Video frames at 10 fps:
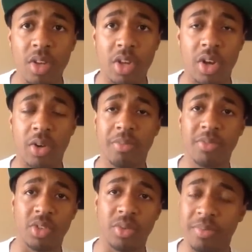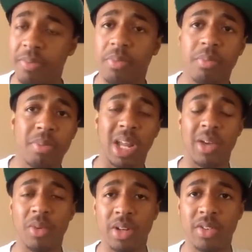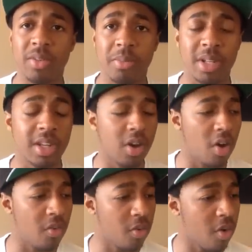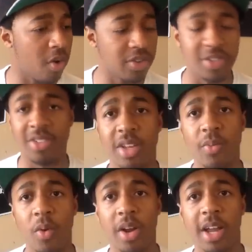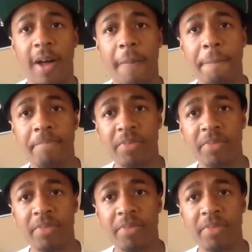to play with us. But overall, it didn't work out.